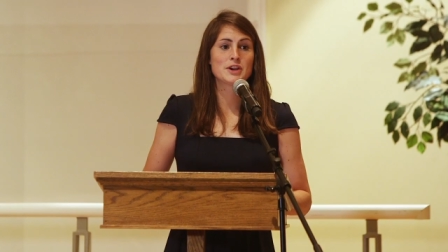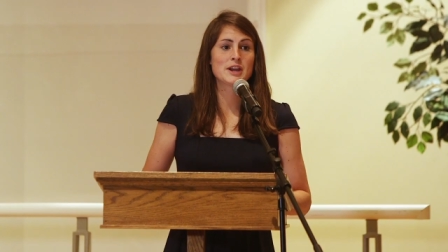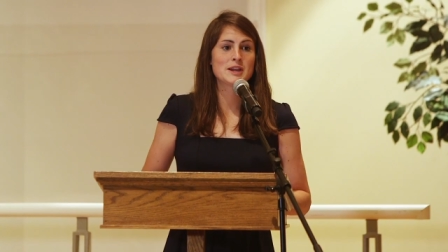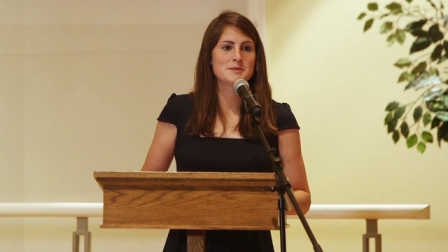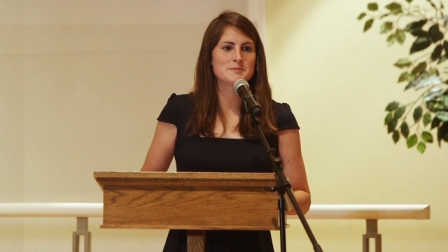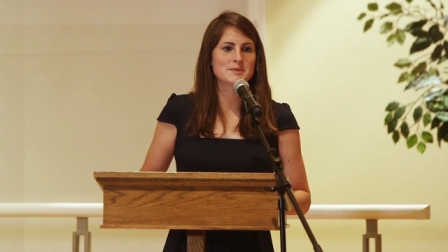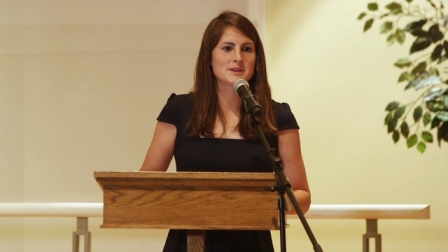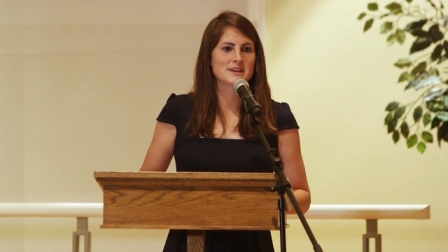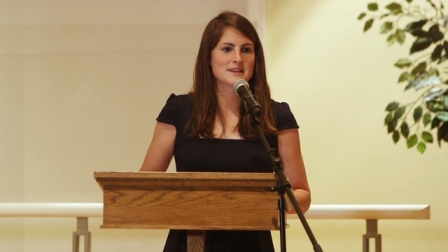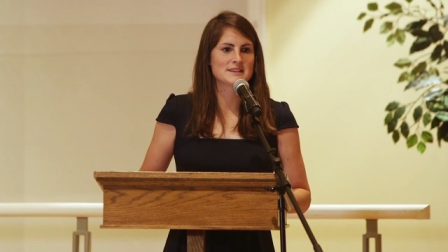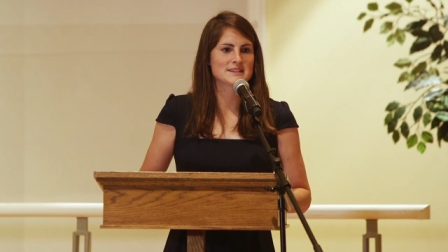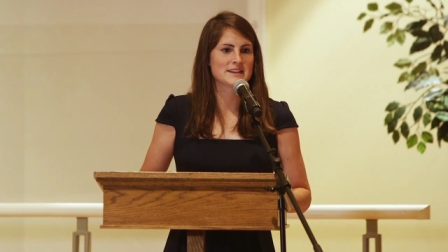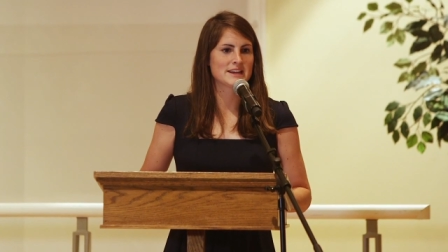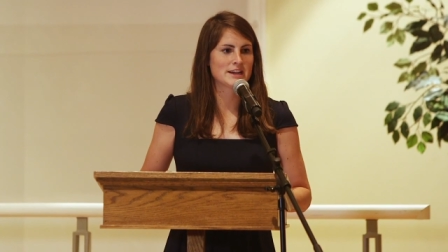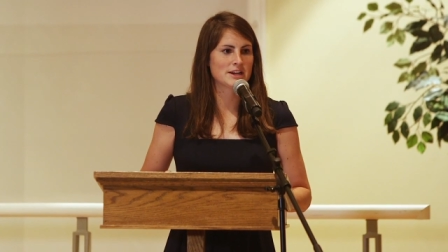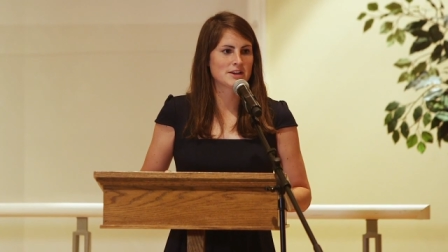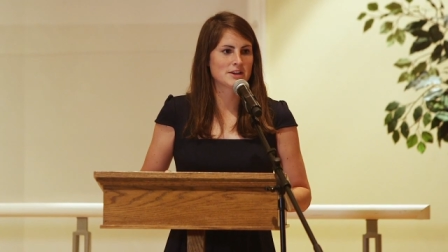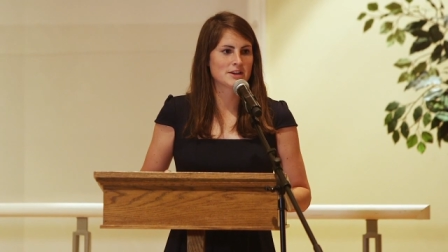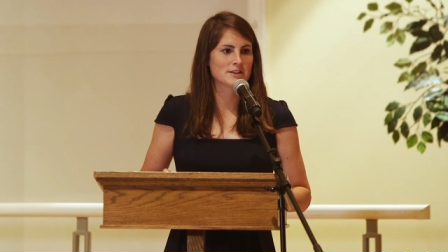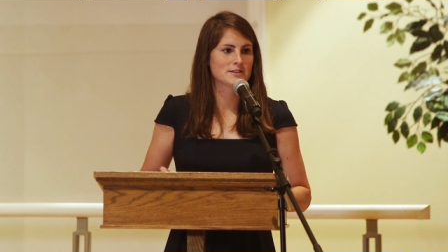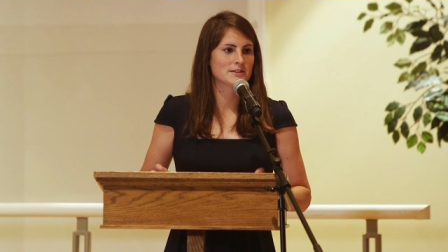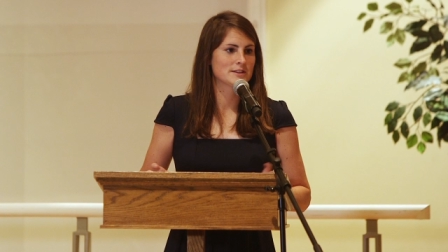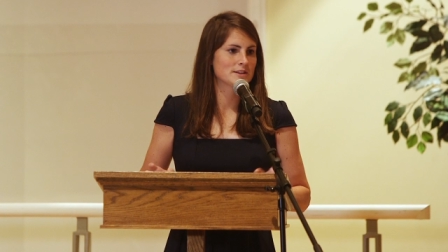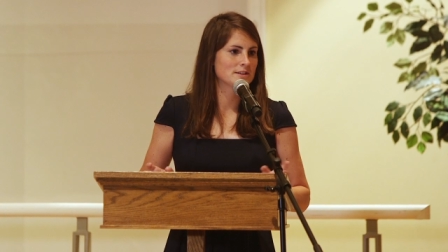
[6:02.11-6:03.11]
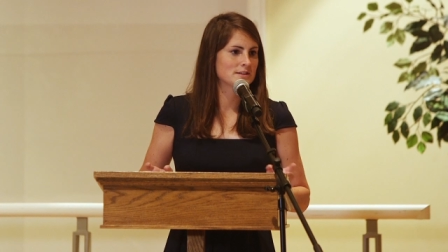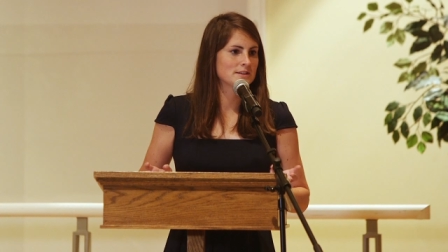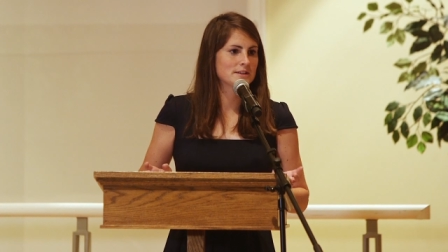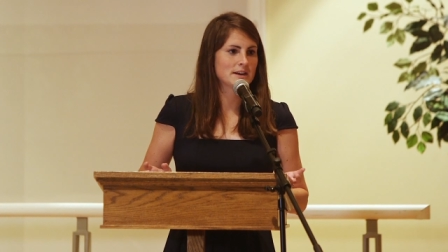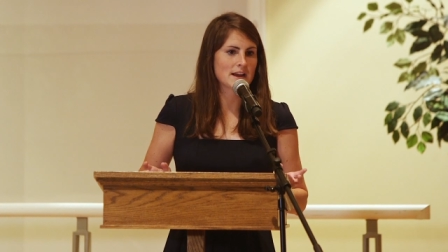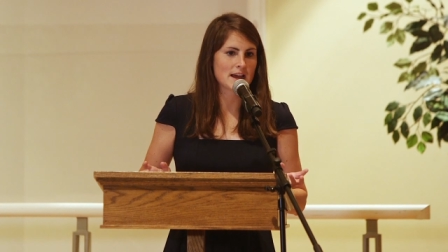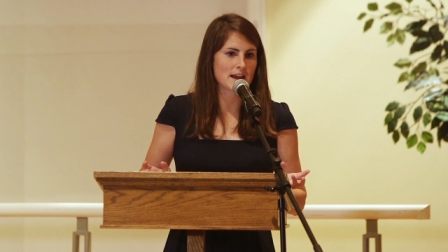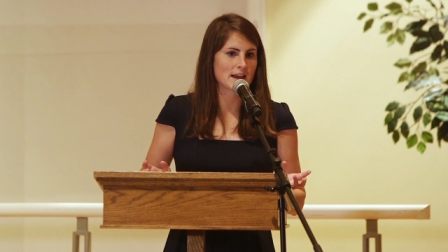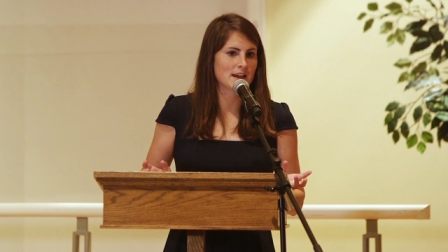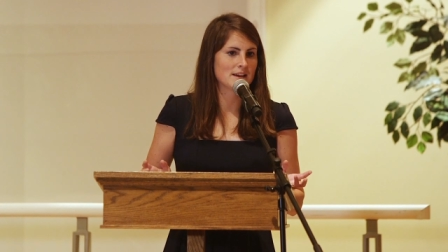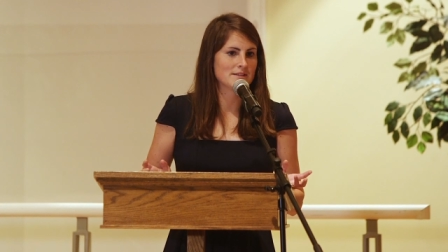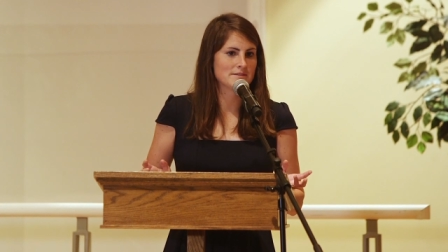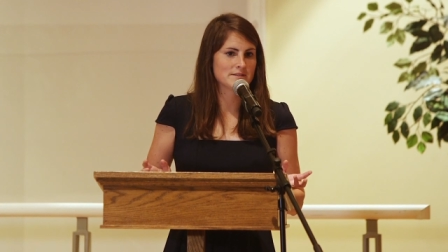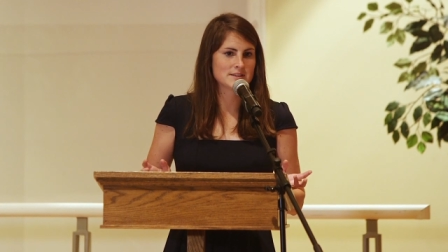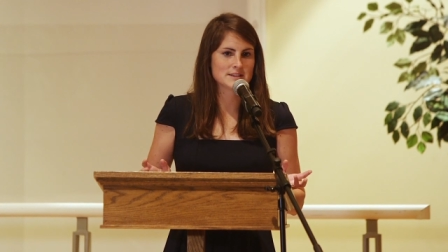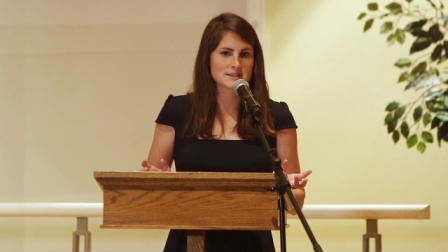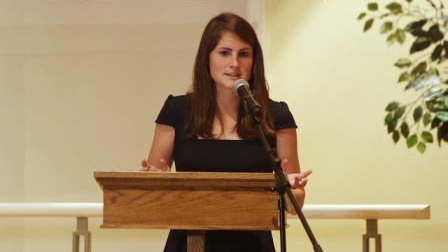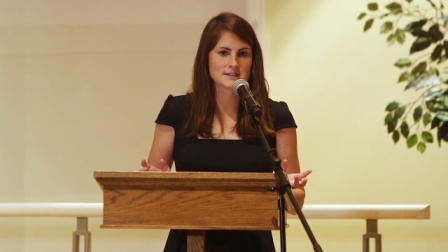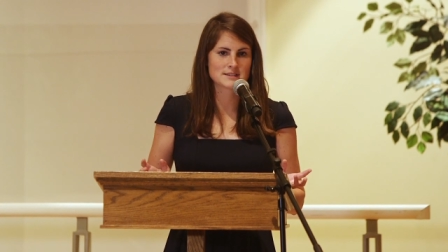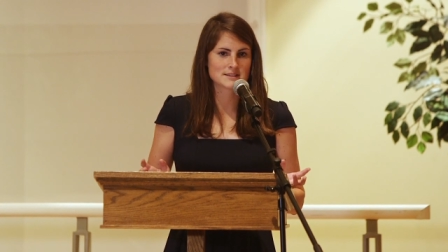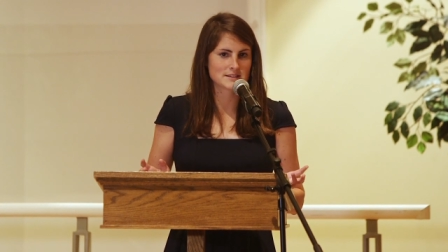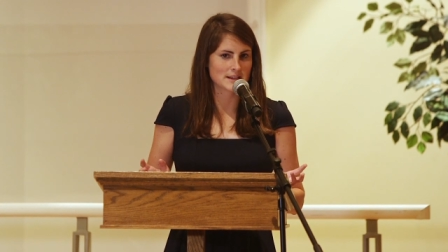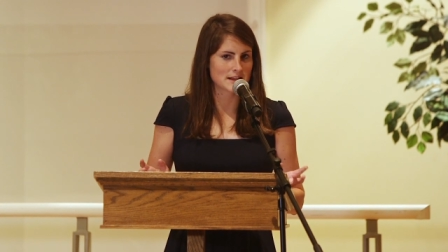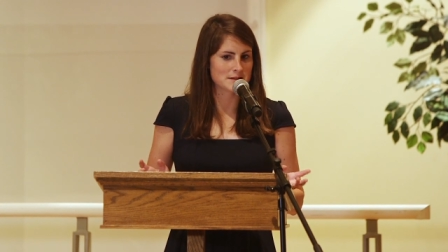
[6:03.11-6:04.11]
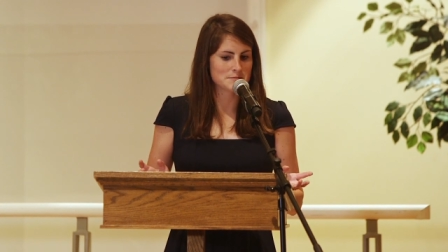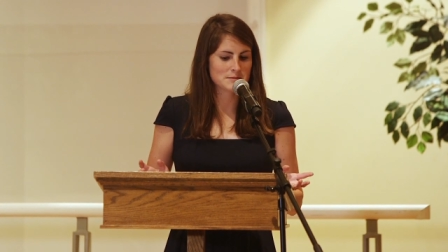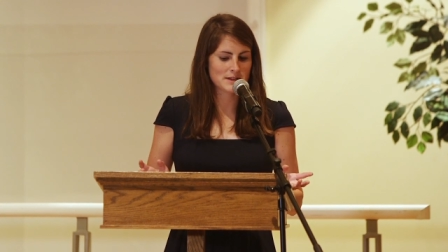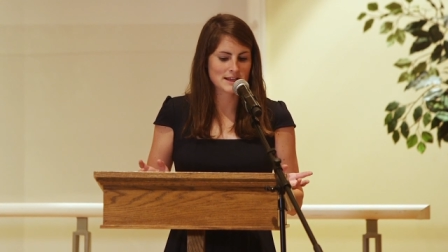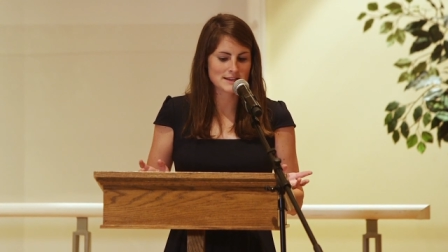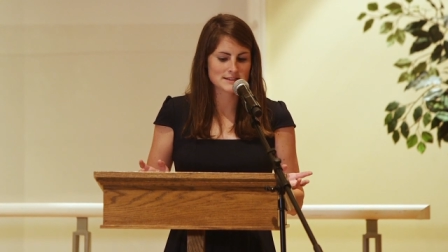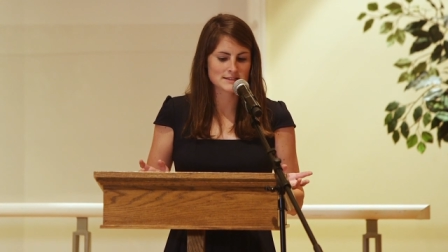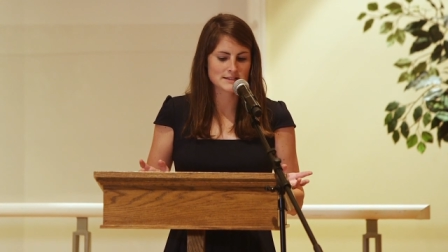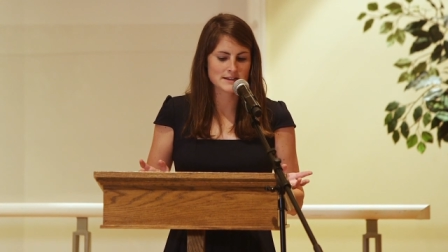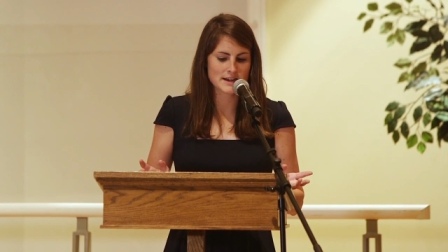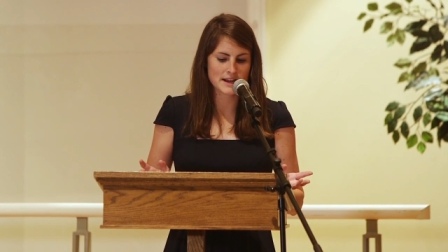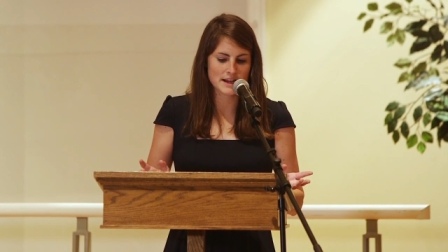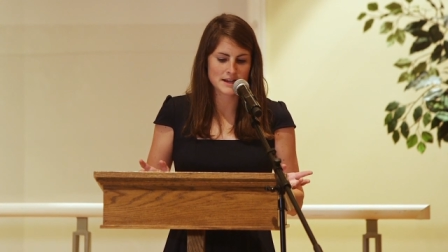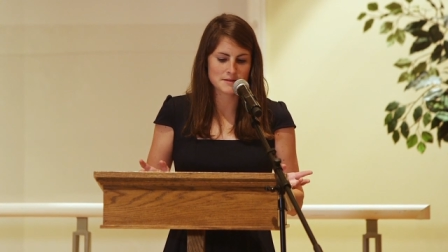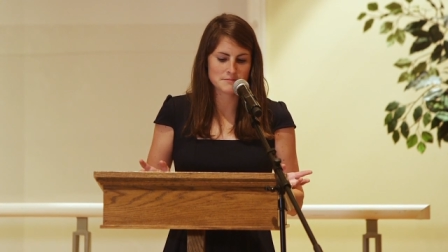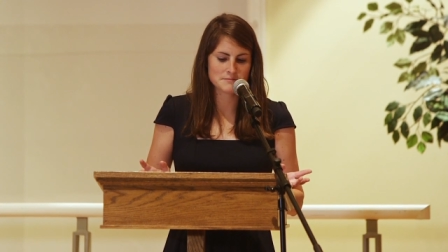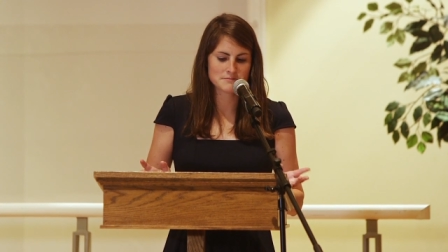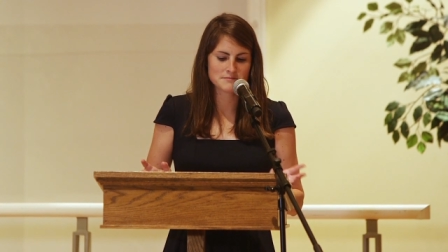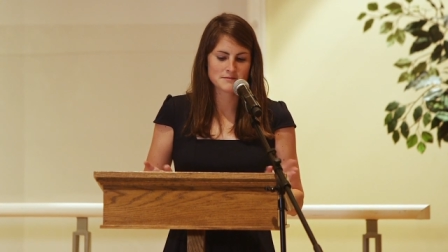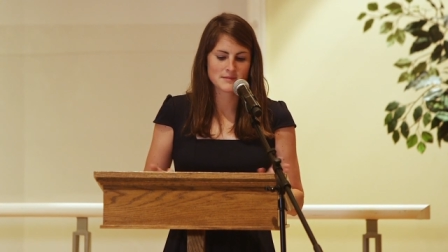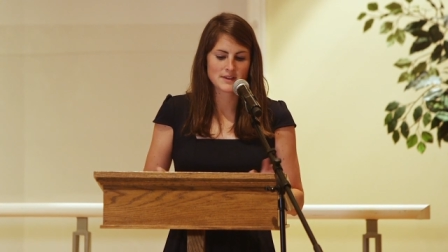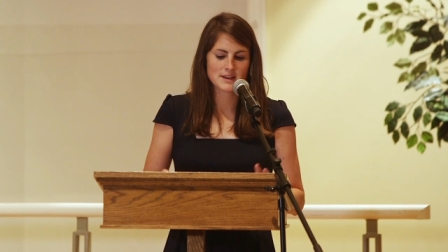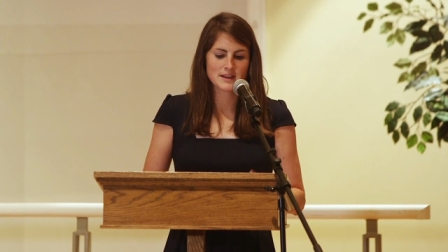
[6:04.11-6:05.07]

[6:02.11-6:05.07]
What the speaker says: great because Eric Little and I have the same last name,